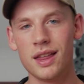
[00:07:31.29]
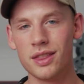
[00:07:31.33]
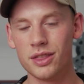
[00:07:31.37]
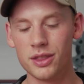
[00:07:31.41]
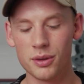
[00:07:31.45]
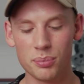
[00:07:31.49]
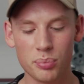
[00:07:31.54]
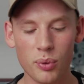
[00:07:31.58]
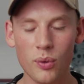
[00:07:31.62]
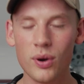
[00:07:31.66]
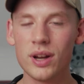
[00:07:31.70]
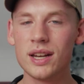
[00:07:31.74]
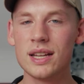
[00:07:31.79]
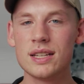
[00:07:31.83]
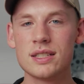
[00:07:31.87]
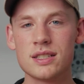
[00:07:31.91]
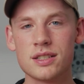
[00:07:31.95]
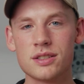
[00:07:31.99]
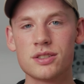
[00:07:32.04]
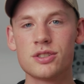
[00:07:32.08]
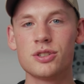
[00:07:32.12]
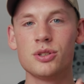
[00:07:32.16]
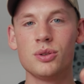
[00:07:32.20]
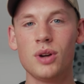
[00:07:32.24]
the point
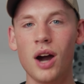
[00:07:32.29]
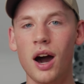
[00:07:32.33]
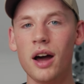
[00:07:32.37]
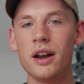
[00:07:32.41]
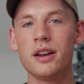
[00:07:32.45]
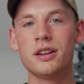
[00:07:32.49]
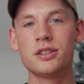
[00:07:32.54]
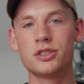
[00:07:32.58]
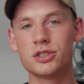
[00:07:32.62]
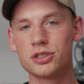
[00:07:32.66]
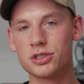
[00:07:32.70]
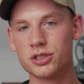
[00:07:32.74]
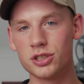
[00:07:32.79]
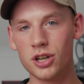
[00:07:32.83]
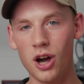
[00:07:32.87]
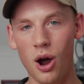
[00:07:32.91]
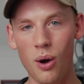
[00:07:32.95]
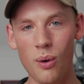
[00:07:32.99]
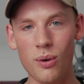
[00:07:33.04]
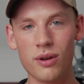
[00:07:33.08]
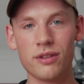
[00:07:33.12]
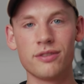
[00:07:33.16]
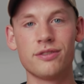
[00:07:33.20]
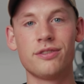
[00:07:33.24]
is you got to just
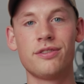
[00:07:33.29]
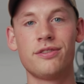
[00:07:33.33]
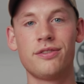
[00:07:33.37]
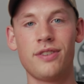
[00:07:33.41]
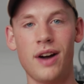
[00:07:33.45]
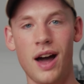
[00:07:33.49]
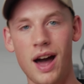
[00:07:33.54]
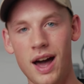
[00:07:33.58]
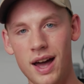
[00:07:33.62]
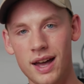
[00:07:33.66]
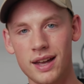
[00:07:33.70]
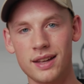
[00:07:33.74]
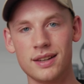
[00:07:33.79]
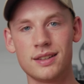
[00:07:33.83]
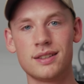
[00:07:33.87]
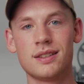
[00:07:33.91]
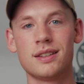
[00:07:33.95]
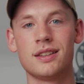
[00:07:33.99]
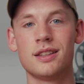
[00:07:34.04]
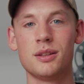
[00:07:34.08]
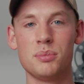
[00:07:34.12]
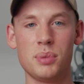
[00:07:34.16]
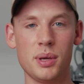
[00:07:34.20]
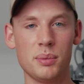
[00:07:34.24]
go and find
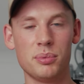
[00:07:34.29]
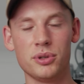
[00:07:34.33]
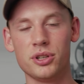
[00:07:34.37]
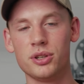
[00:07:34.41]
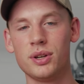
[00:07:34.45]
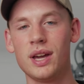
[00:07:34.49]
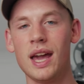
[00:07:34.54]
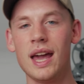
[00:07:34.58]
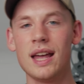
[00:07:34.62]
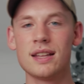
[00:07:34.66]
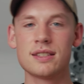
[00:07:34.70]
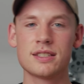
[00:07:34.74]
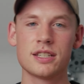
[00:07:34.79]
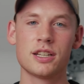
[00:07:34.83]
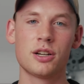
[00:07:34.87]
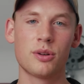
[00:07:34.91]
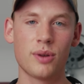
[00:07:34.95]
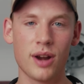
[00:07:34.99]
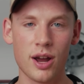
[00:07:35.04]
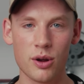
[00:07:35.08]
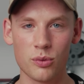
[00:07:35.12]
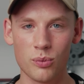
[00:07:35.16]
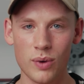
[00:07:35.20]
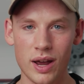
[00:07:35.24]
the people. You can't sit
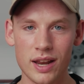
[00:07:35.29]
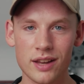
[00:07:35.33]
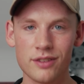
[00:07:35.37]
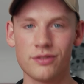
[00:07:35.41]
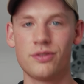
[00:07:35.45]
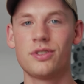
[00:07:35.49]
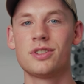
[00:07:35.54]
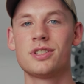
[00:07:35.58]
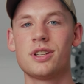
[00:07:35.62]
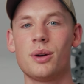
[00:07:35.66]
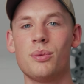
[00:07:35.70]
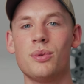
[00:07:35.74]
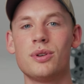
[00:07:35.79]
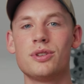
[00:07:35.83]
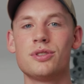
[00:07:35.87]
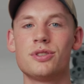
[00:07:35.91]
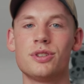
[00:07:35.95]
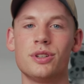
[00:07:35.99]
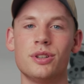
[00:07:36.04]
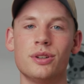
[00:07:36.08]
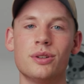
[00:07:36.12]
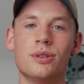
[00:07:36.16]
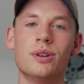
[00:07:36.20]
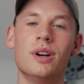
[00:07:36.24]
around waiting for someone
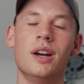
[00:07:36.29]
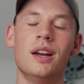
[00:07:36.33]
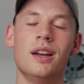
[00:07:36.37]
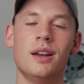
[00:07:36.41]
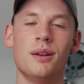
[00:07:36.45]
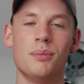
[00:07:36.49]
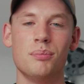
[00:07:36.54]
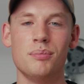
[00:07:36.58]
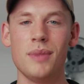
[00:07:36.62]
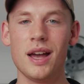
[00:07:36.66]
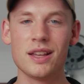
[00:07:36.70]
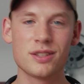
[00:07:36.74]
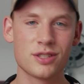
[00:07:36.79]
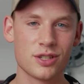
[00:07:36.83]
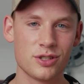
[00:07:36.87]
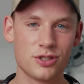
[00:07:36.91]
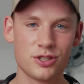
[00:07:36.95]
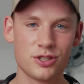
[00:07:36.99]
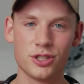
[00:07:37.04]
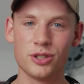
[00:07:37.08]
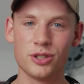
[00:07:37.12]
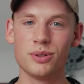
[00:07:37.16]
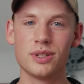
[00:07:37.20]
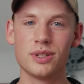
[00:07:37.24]
to
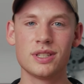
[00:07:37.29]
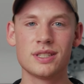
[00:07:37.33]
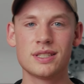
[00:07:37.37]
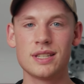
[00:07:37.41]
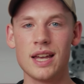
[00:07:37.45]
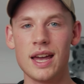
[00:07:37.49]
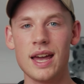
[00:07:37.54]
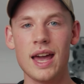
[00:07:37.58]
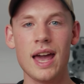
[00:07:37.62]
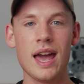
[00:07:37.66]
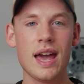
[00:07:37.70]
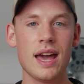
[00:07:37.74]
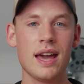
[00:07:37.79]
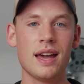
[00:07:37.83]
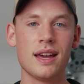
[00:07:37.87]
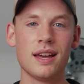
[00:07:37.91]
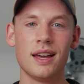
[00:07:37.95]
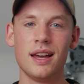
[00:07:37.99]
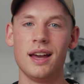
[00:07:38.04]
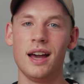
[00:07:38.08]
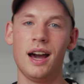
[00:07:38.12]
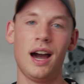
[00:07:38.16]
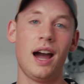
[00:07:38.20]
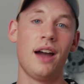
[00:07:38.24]
message you and say, hey,
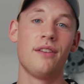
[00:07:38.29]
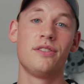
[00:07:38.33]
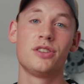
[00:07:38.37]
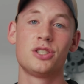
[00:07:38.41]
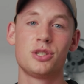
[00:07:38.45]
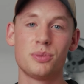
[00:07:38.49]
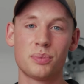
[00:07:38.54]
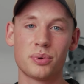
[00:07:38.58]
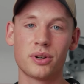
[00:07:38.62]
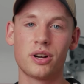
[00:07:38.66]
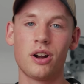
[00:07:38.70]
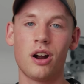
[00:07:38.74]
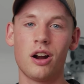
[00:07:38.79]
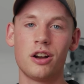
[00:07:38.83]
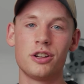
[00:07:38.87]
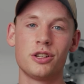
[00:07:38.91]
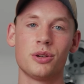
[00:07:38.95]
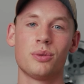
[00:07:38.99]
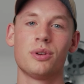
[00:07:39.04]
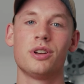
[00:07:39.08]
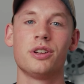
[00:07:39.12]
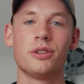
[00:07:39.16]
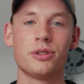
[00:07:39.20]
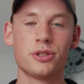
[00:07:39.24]
I have a supercar. Do you
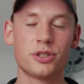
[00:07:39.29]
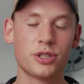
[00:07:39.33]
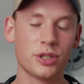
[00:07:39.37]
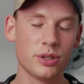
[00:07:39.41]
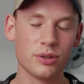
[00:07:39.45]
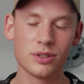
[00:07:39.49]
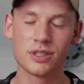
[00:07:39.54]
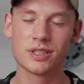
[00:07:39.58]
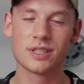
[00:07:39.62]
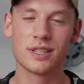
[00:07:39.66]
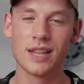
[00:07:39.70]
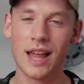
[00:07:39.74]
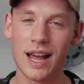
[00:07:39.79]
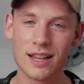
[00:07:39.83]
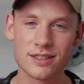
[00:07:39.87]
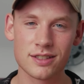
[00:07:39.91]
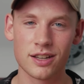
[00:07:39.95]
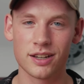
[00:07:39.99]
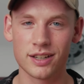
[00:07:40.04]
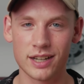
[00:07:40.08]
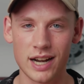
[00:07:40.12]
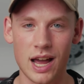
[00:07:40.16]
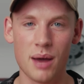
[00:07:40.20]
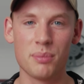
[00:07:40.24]
want to do shoots? That's
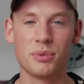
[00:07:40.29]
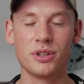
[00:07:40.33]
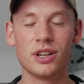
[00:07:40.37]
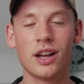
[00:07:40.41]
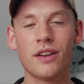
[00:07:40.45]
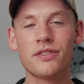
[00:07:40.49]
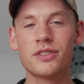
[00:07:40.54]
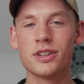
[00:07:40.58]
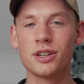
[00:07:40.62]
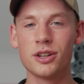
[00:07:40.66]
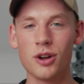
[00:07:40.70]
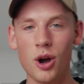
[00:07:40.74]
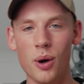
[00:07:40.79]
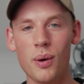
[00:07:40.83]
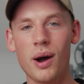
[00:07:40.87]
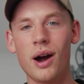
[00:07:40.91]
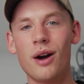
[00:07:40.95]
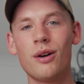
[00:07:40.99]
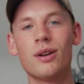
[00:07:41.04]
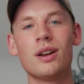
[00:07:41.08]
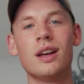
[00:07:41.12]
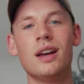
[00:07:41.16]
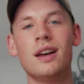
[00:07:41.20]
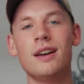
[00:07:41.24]
not going to happen. You have to go
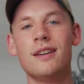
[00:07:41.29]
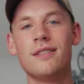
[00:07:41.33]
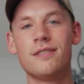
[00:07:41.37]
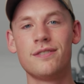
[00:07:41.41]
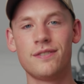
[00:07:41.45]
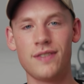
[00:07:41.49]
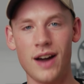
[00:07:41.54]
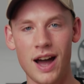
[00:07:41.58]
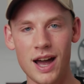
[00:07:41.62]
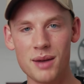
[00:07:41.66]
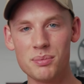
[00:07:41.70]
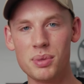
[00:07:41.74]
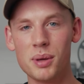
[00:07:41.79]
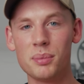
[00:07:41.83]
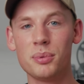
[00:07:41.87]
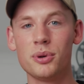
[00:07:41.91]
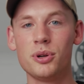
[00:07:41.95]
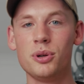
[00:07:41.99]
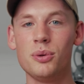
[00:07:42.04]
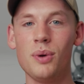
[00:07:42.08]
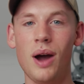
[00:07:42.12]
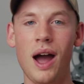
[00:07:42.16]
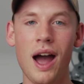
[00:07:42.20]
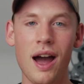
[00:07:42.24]
out, find people
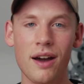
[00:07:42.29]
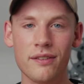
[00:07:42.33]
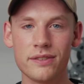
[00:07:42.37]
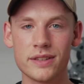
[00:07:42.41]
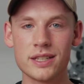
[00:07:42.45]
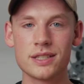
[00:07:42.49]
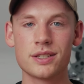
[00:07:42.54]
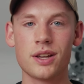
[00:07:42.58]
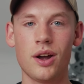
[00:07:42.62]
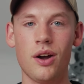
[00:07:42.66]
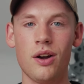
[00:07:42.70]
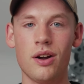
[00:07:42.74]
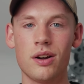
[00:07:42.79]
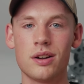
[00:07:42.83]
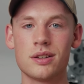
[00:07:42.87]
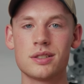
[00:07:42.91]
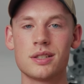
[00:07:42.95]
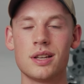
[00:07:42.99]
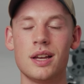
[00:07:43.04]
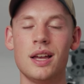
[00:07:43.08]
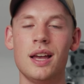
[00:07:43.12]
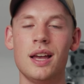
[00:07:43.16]
who have these cars